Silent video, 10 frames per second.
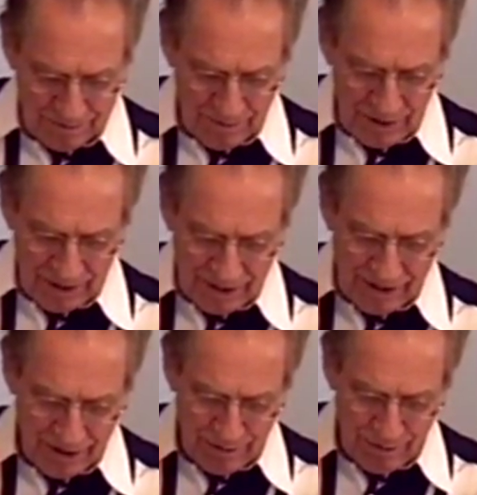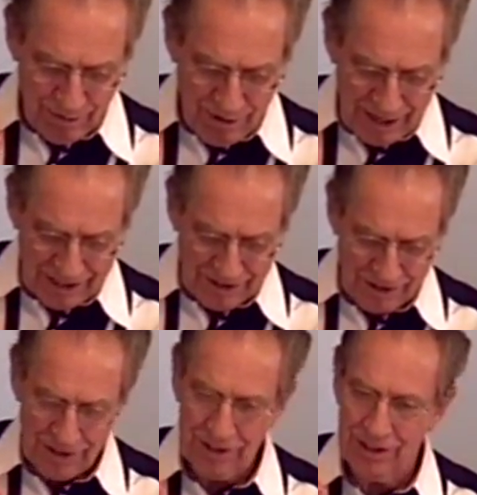the
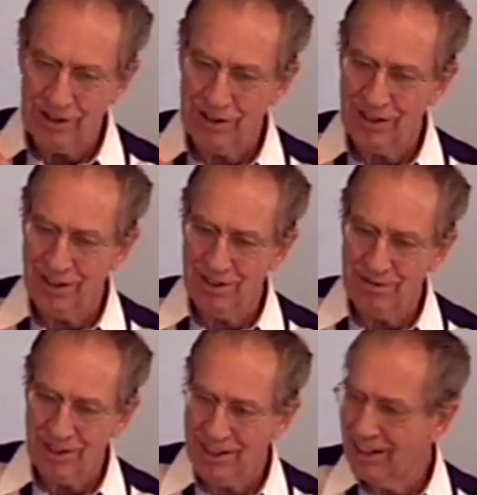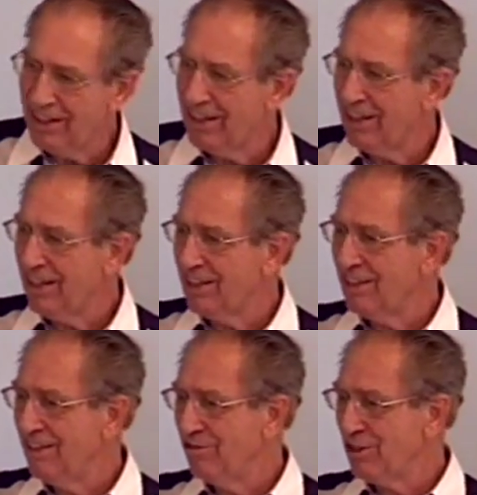righteousness of God, what's the next